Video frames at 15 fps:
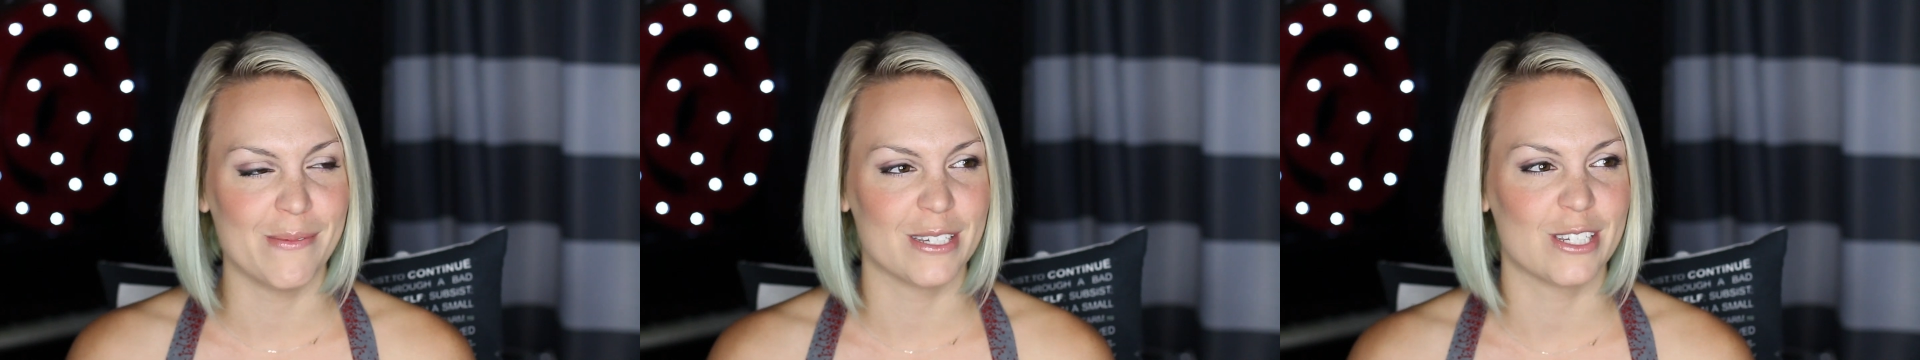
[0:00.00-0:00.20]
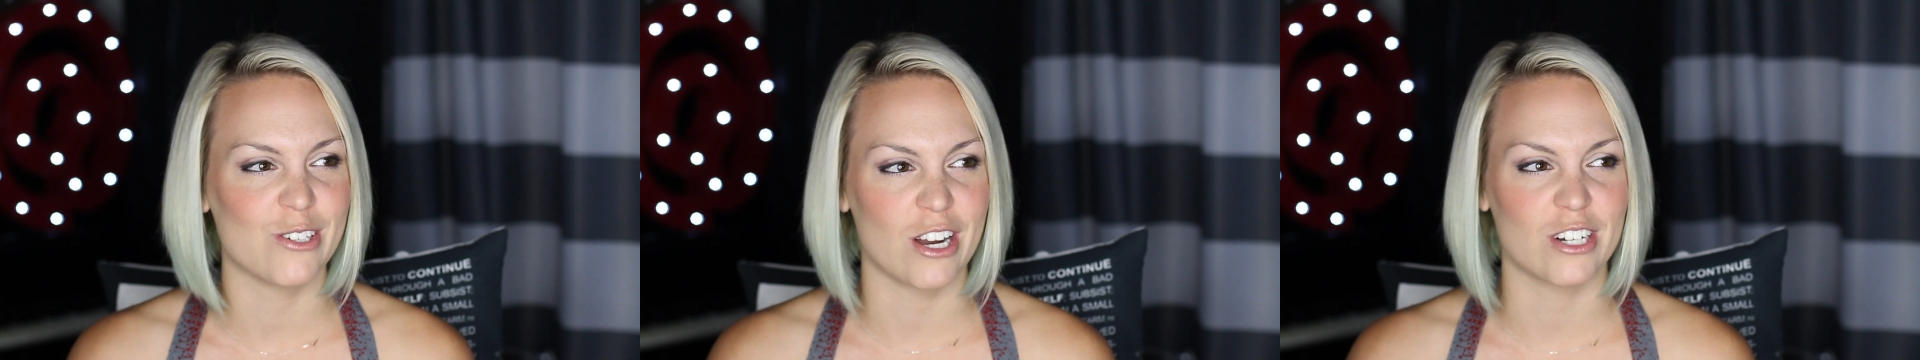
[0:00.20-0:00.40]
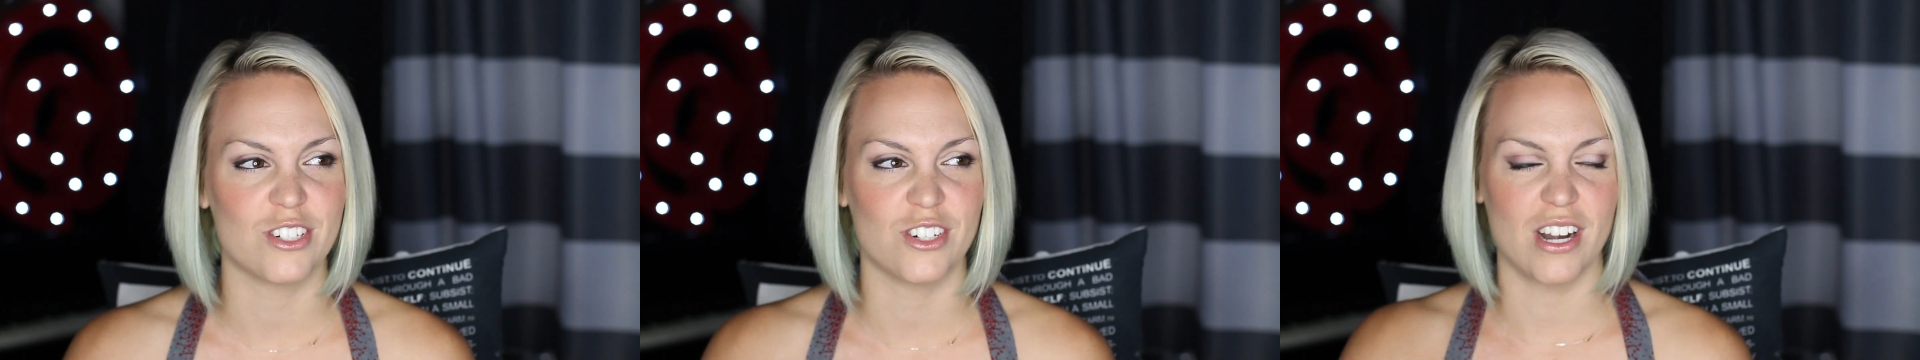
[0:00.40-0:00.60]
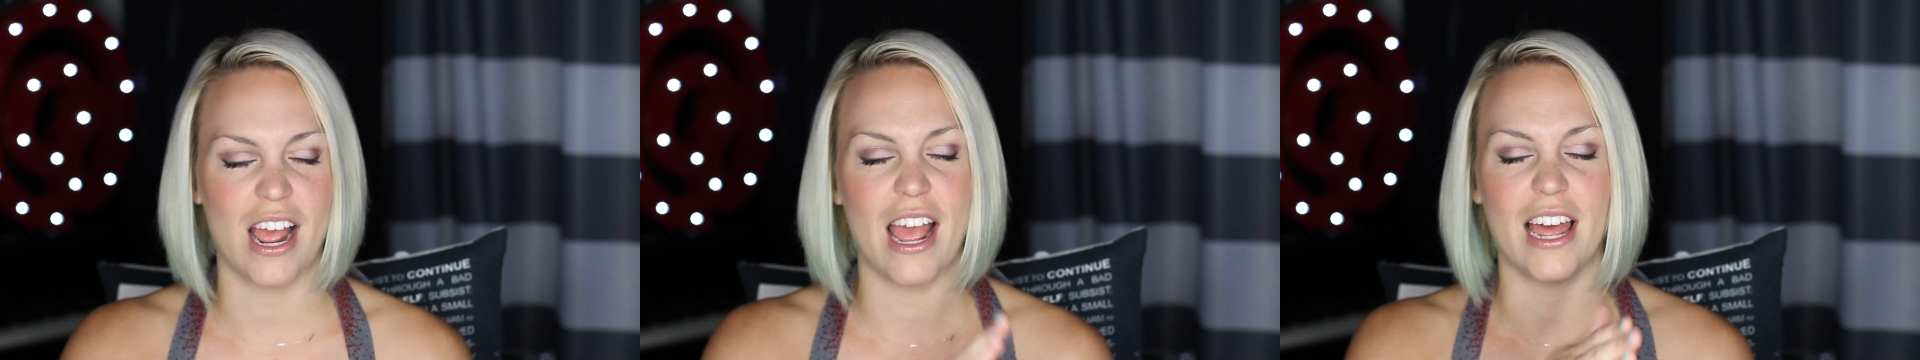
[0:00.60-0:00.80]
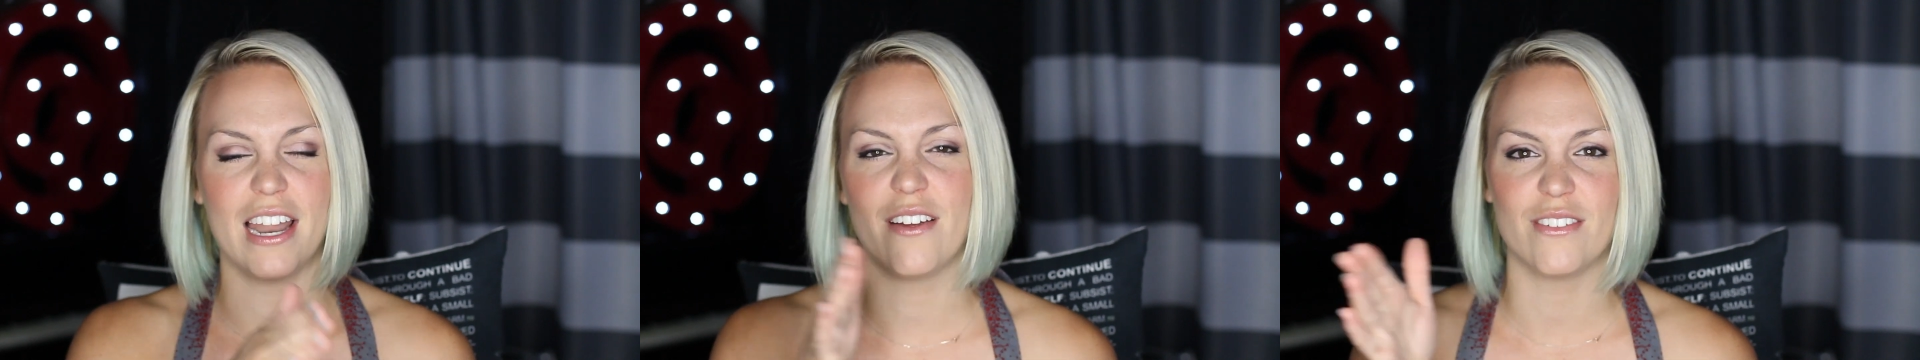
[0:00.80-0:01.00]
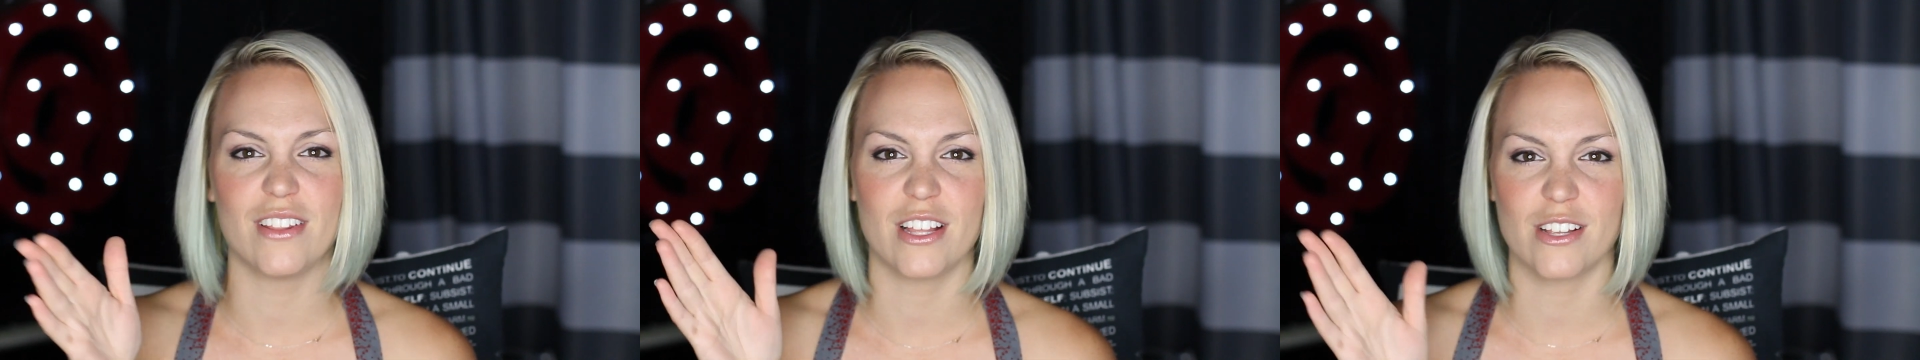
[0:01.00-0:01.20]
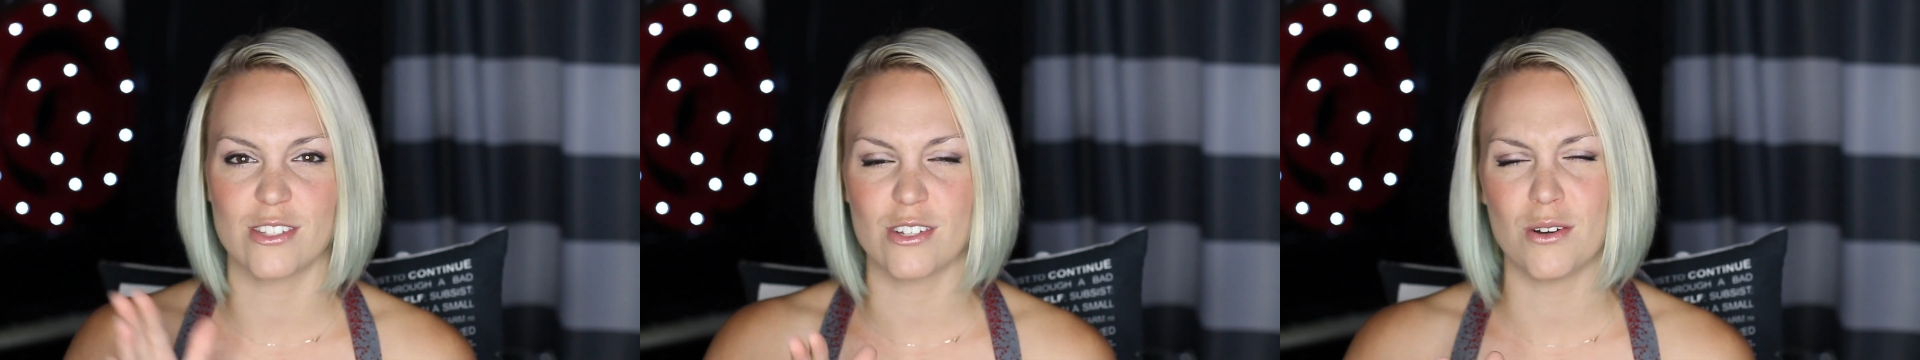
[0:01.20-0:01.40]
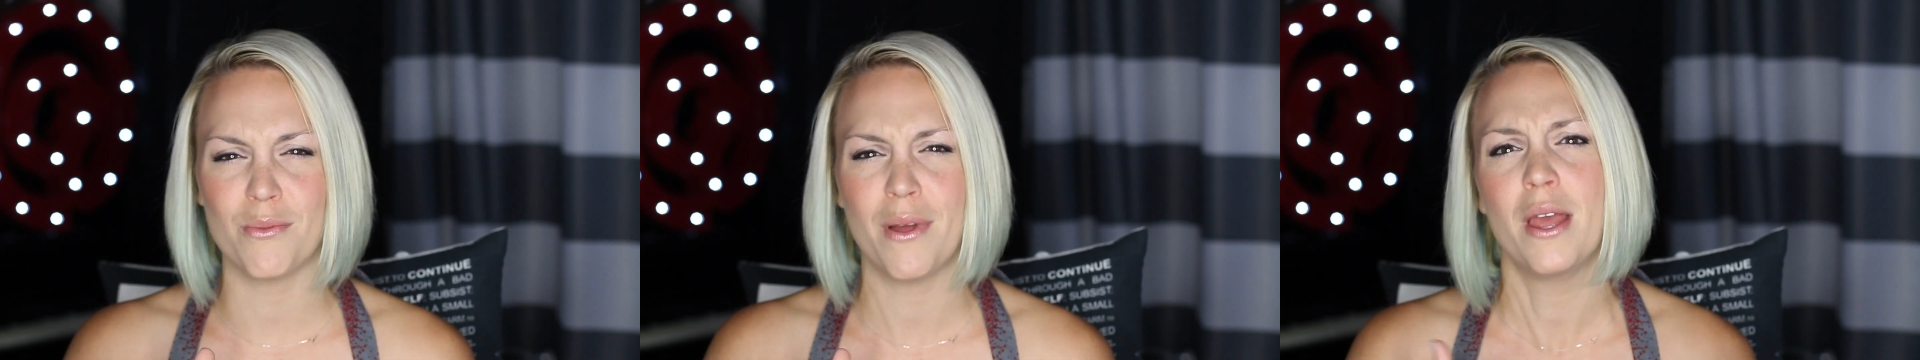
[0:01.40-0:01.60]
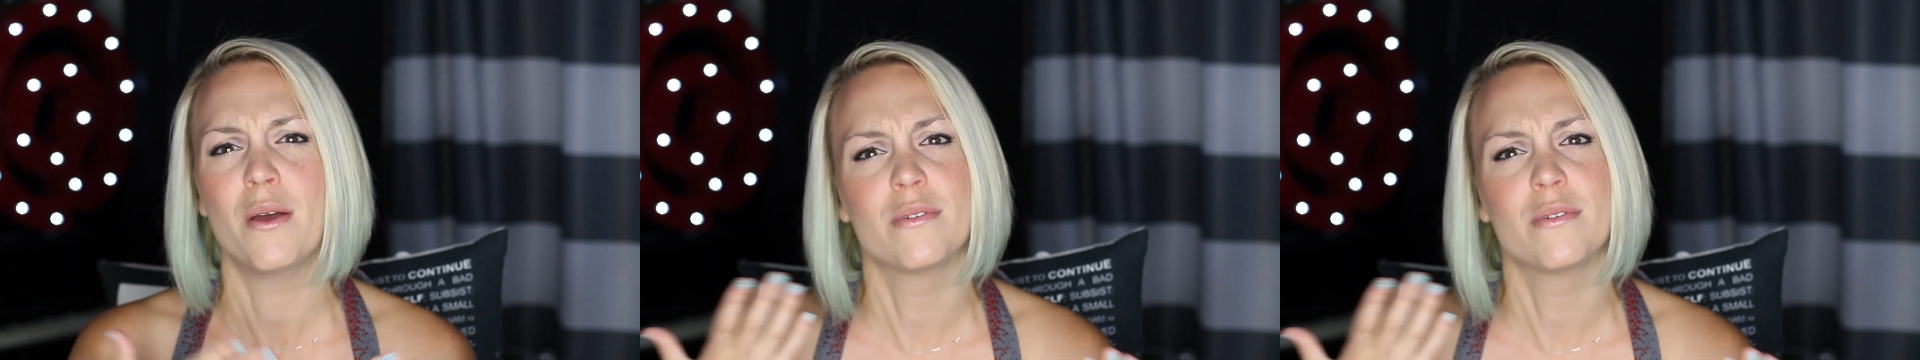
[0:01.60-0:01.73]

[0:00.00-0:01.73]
Miss Director and I had everything a certain way.